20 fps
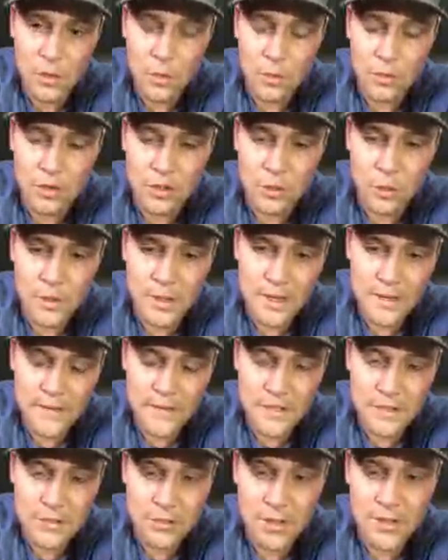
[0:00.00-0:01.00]
We're tweaking
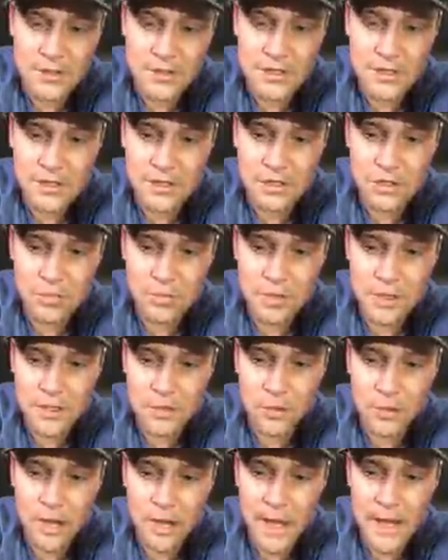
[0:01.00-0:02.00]
the spreadsheet a little
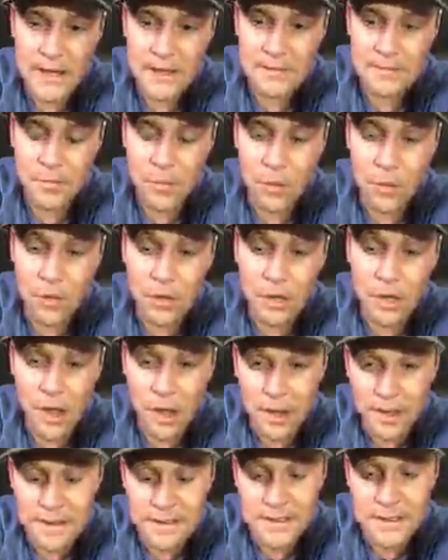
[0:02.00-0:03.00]
bit. We're adding more
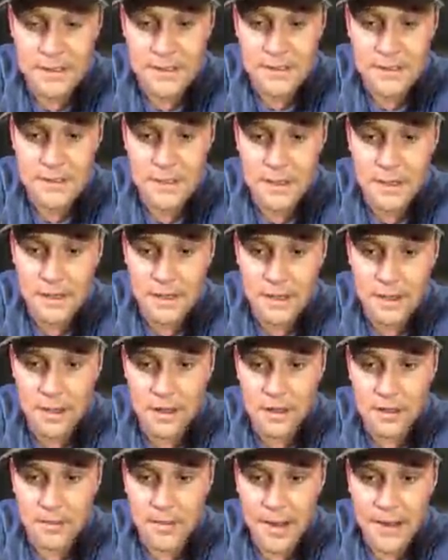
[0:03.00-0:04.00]
content.
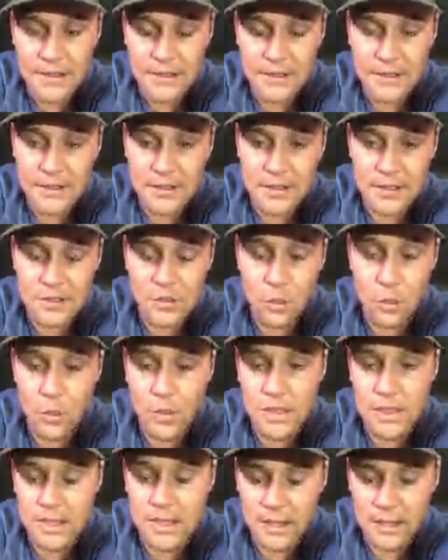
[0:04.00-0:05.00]
Actually, this
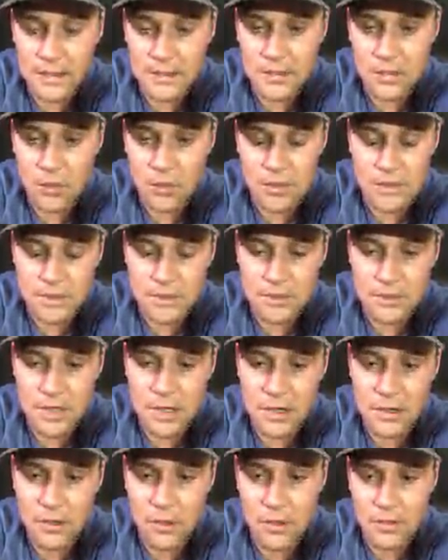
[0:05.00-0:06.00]
weekend, Crystal and
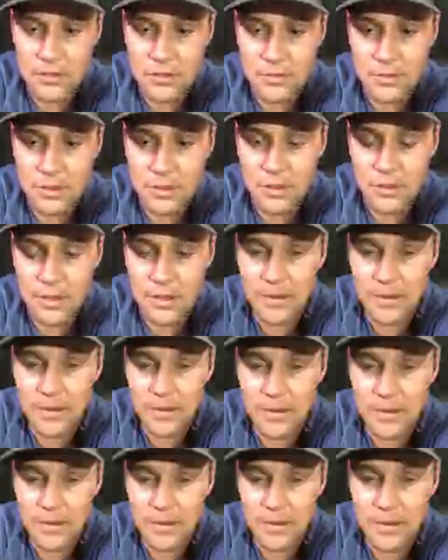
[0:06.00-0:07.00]
I are going to be doing a
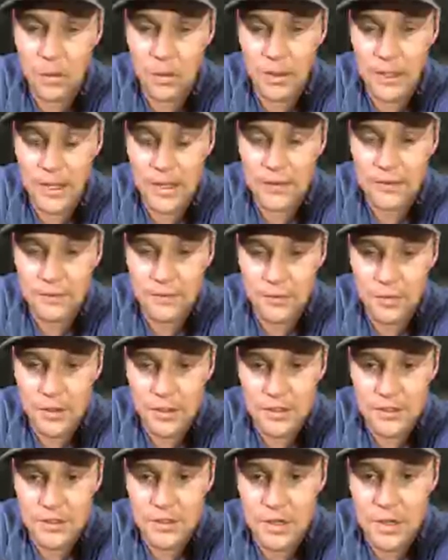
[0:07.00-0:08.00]
bunch of workout
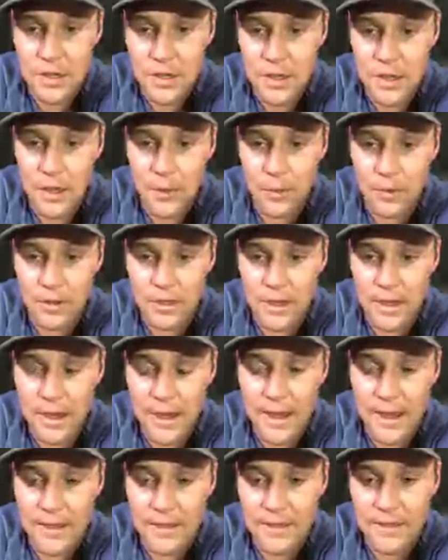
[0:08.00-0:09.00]
footage, and we're going
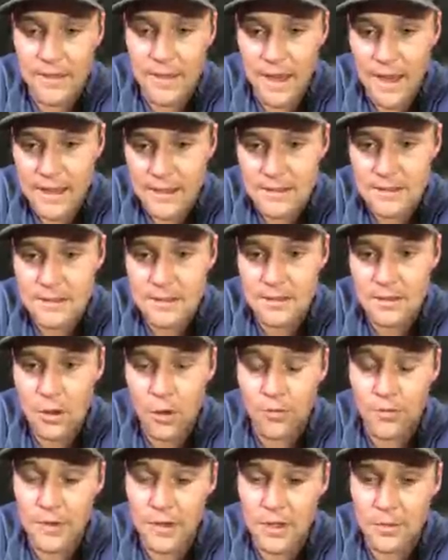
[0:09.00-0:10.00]
to add that.
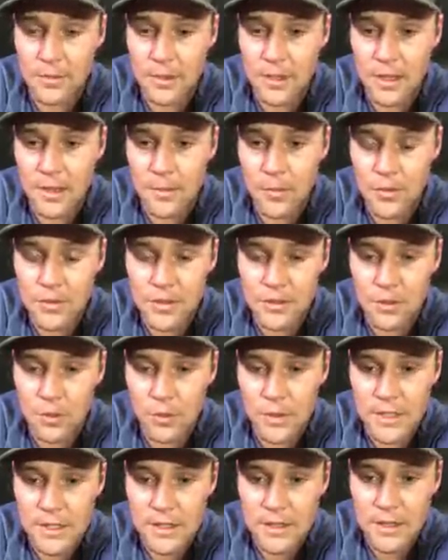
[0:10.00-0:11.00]
Hopefully, that'll be up within the
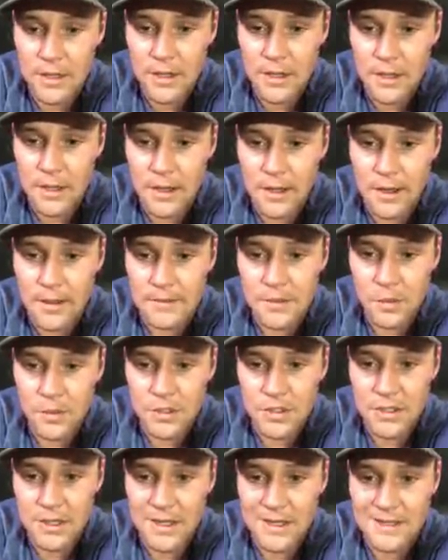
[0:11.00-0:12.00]
week. So we're
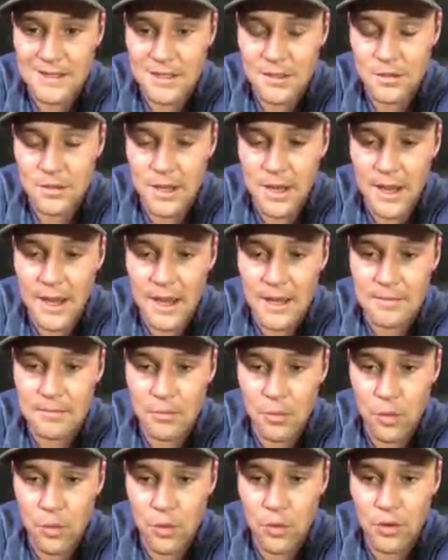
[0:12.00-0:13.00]
just going to continue to add
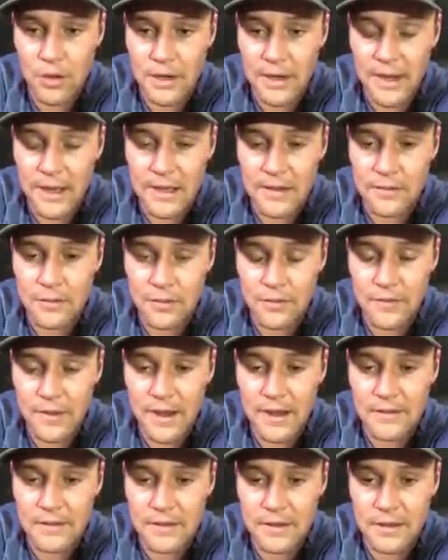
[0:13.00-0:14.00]
more and kind of
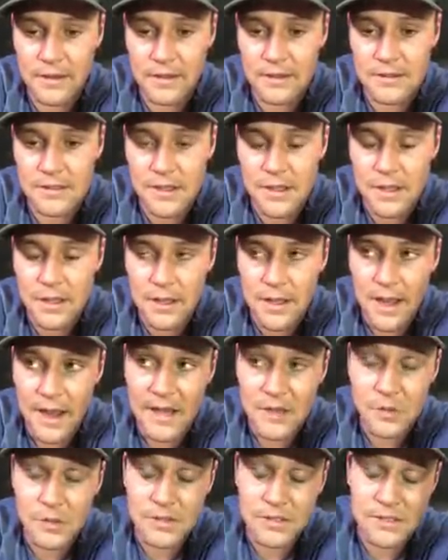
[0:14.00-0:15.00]
refine things
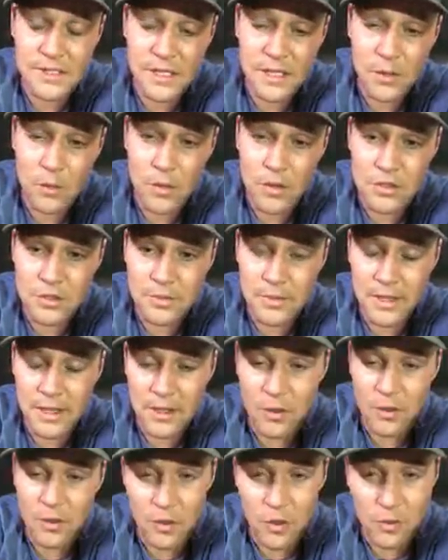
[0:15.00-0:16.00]
as we see where there's been
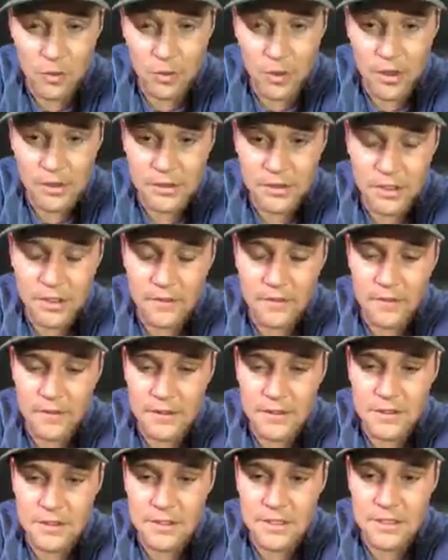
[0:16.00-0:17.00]
like roadblocks,
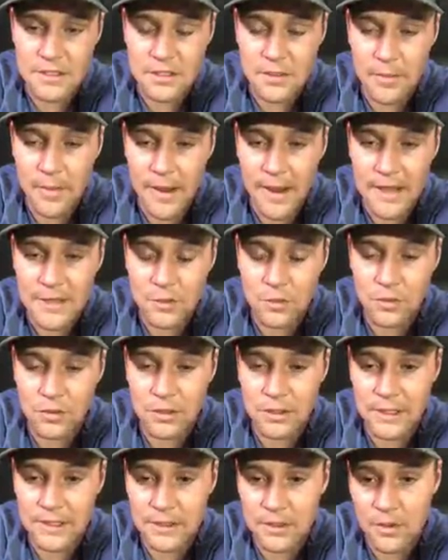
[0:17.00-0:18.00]
inefficiencies in the past. We'll
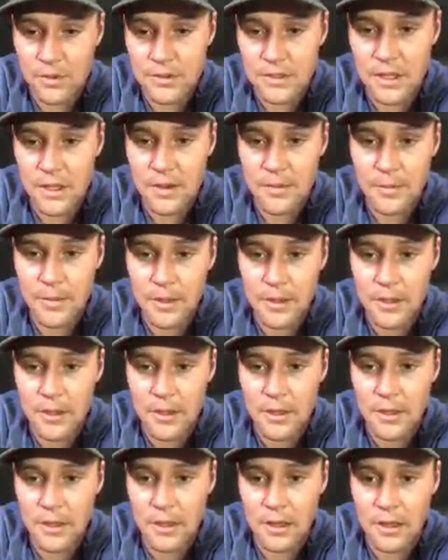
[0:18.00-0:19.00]
clean those up.
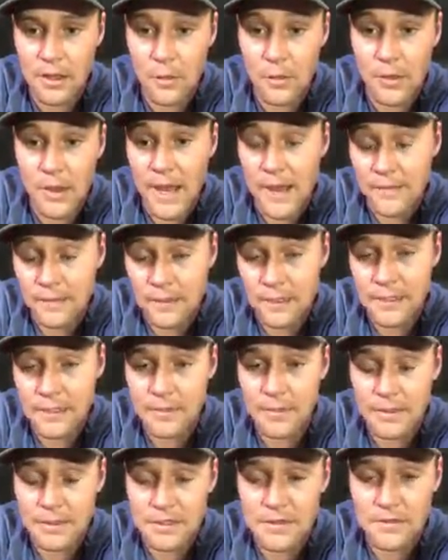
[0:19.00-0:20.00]
We have cleaned a
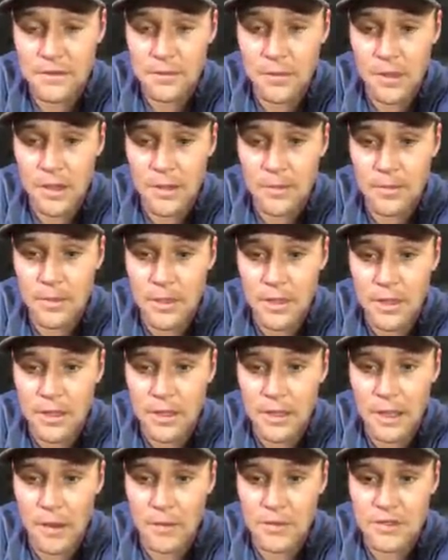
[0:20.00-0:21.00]
bunch of them up, and
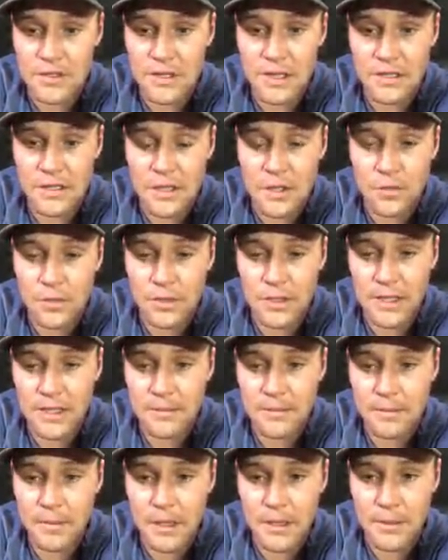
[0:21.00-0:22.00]
we're just continually getting
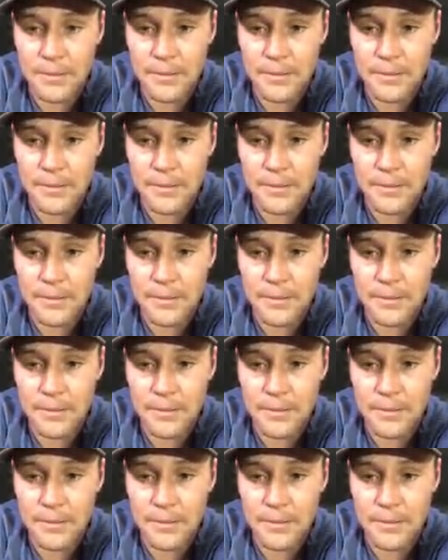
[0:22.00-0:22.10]
better.